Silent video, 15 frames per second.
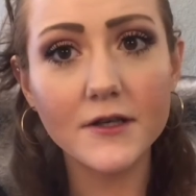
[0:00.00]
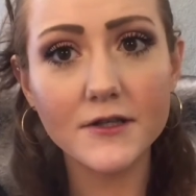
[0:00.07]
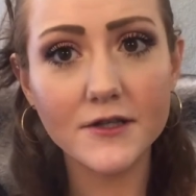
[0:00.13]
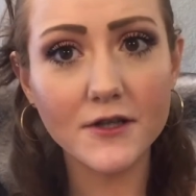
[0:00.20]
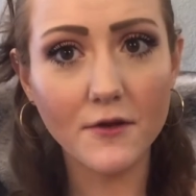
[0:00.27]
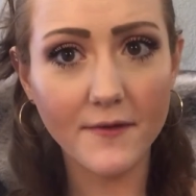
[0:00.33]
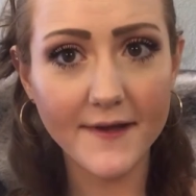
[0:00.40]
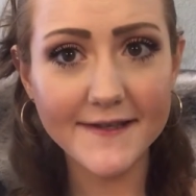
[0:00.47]

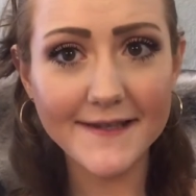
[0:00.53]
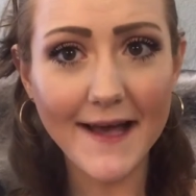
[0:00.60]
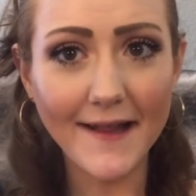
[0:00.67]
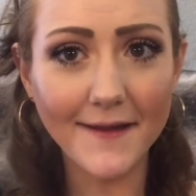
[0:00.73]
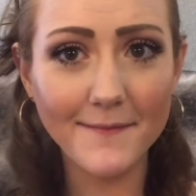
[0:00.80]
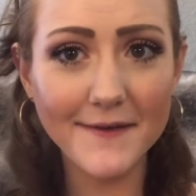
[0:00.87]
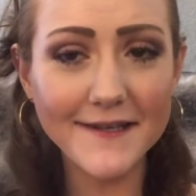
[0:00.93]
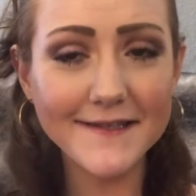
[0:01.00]
So this
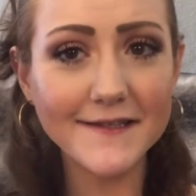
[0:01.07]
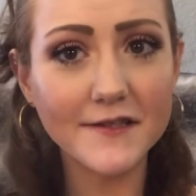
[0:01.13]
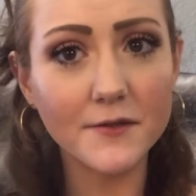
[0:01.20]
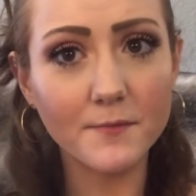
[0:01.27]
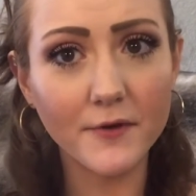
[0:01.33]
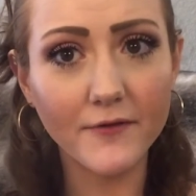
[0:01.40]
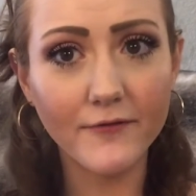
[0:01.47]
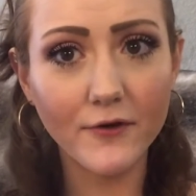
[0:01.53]
Elemis
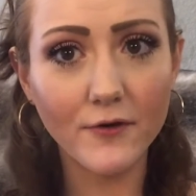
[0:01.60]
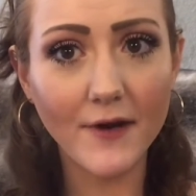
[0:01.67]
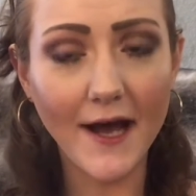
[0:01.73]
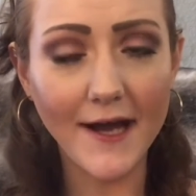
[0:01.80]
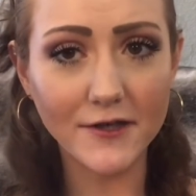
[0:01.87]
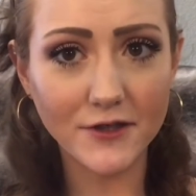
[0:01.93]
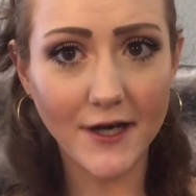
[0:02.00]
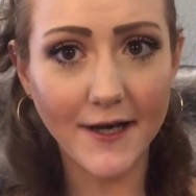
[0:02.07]
Superfood
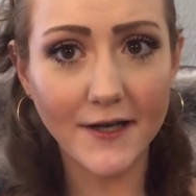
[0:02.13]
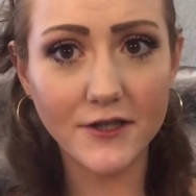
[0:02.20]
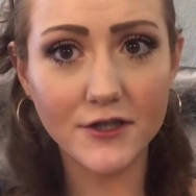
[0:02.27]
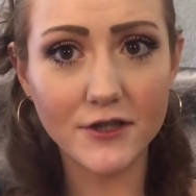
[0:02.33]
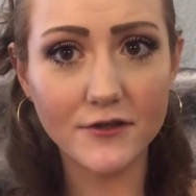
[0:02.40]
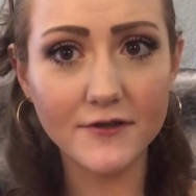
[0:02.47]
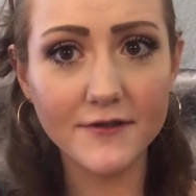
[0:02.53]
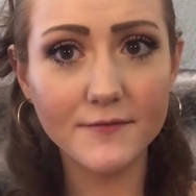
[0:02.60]
Hydrating
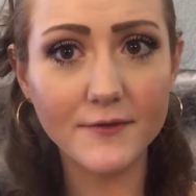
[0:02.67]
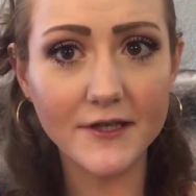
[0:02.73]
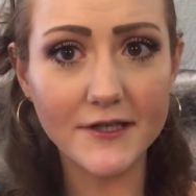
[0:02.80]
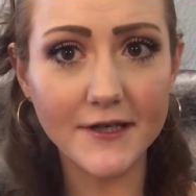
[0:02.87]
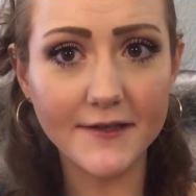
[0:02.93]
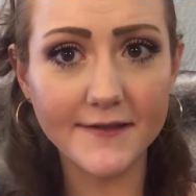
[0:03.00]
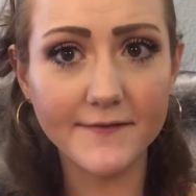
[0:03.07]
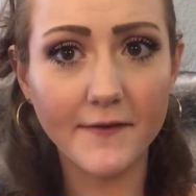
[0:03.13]
Juice
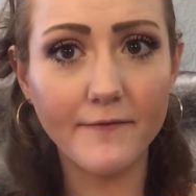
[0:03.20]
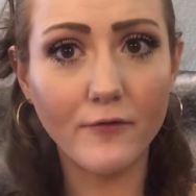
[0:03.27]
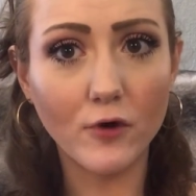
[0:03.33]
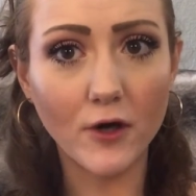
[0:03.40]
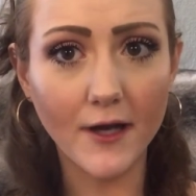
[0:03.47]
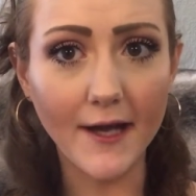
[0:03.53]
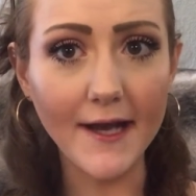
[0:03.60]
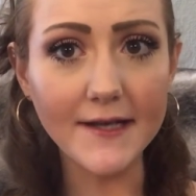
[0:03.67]
retails for
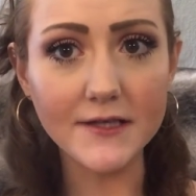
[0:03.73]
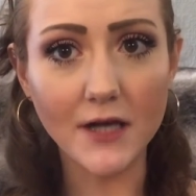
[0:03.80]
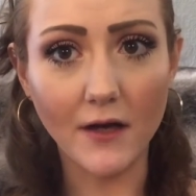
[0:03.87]
$48.